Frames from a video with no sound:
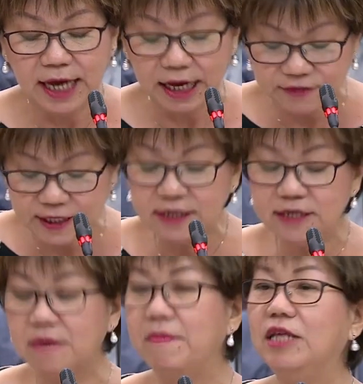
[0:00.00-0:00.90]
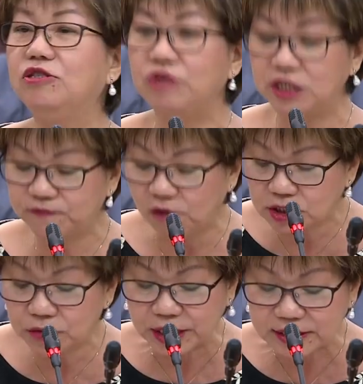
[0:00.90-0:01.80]
I've studied the Ministry's
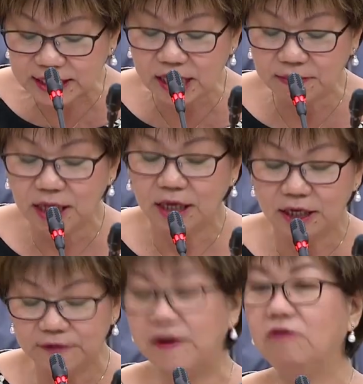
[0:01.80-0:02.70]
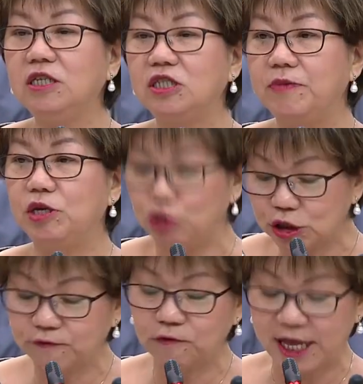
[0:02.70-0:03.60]
fostering scheme and found it to be
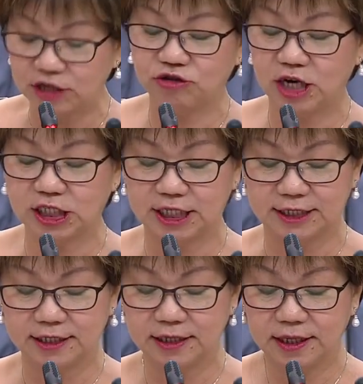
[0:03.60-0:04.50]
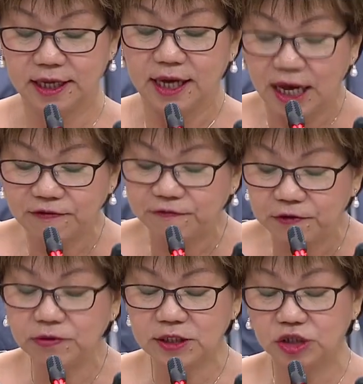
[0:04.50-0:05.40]
useful and structured. I have a
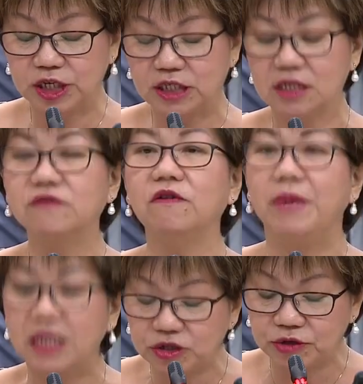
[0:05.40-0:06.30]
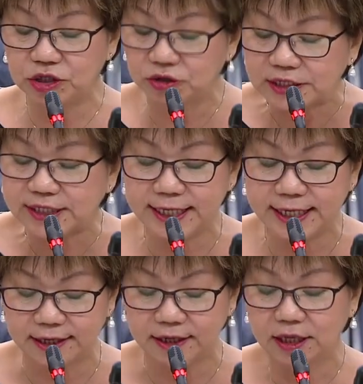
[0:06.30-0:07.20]
few suggestions for Ministry to
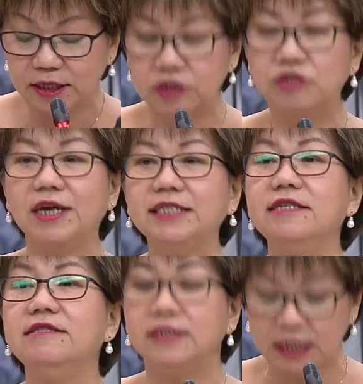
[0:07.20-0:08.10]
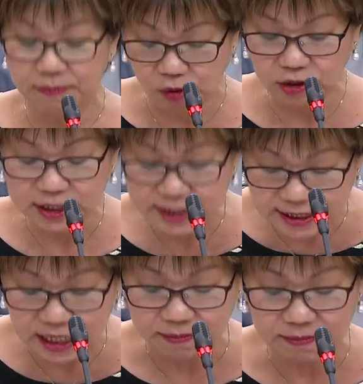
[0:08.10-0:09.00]
consider to strengthen this important
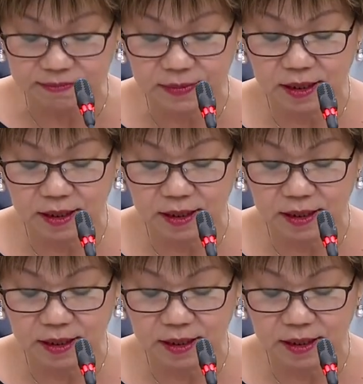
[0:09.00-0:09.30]
scheme.